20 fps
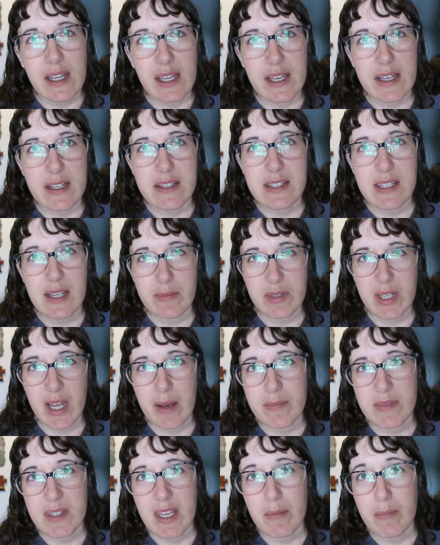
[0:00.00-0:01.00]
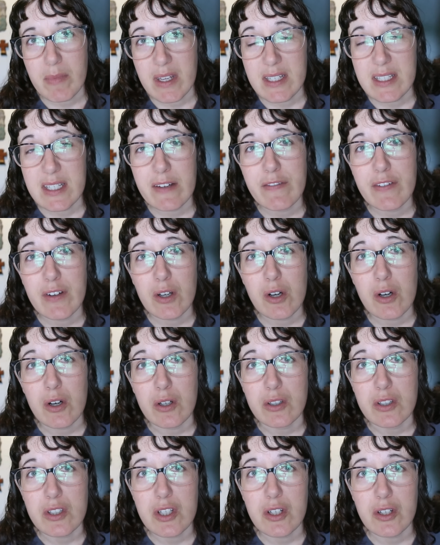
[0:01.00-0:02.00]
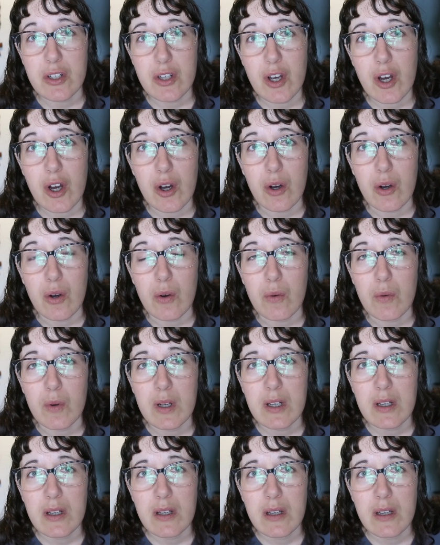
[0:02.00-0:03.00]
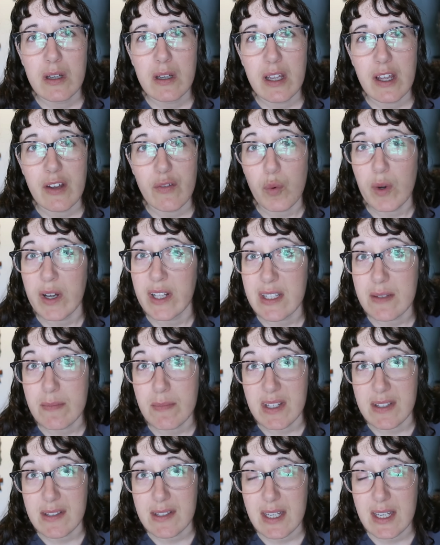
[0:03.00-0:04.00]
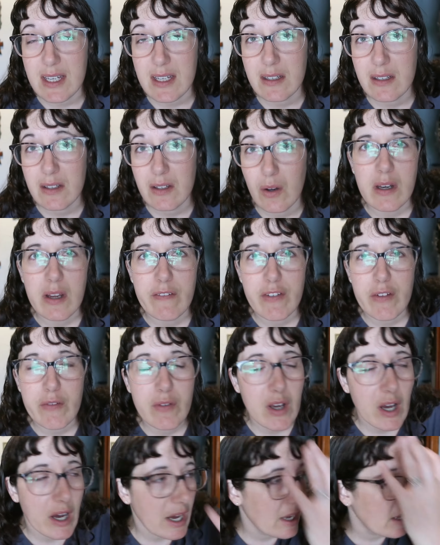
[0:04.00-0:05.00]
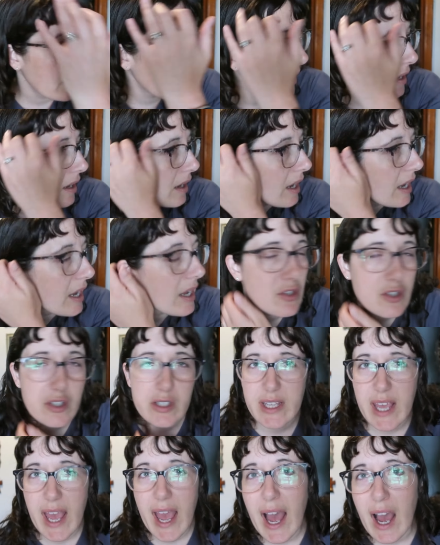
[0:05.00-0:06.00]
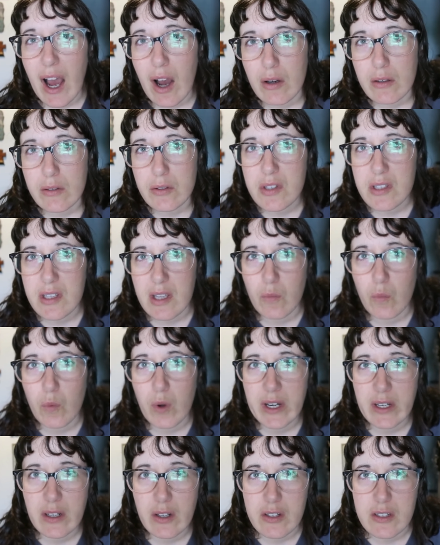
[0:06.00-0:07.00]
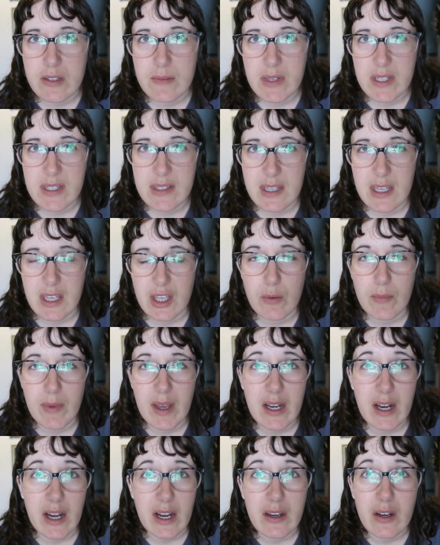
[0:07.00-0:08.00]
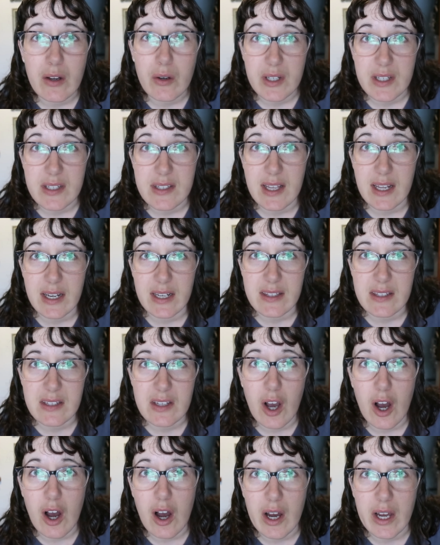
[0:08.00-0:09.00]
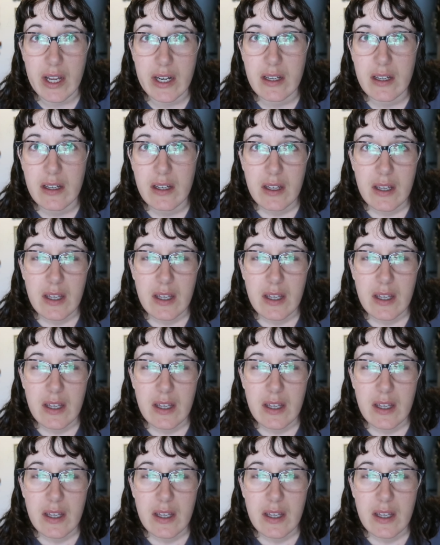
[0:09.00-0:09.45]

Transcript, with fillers: it sometimes can be difficult to know if one's missing. If you've got 100 cows and one goes missing, you may not notice that it's gone.